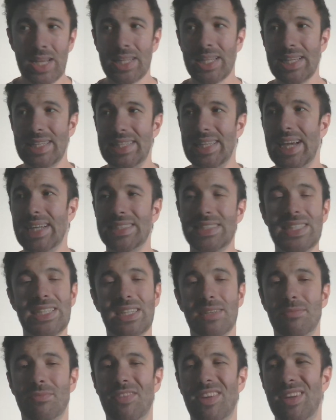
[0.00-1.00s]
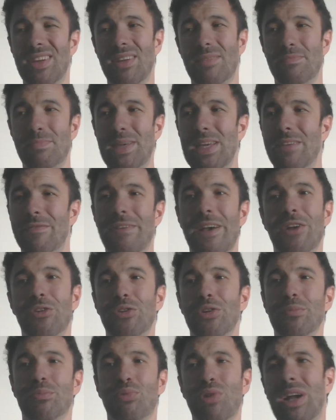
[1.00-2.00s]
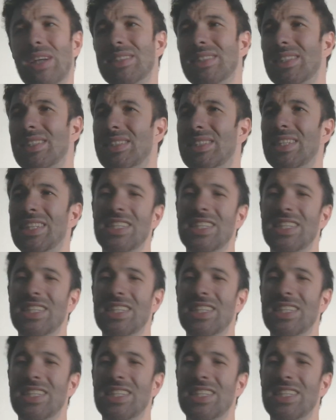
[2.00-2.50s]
Like, yes, he can be a veteran presence,